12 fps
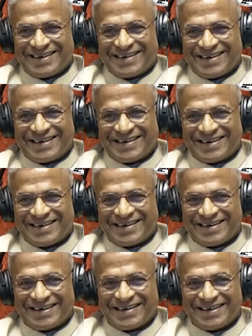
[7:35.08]

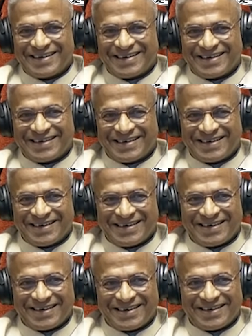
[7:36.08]

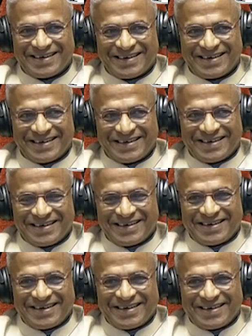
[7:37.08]

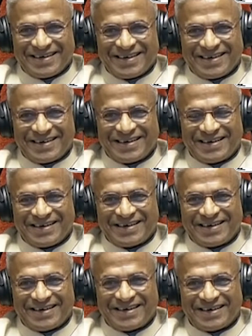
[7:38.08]

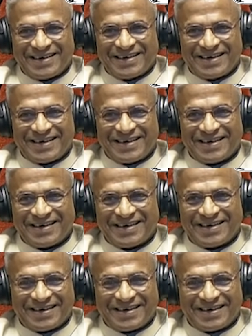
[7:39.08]
(not speaking)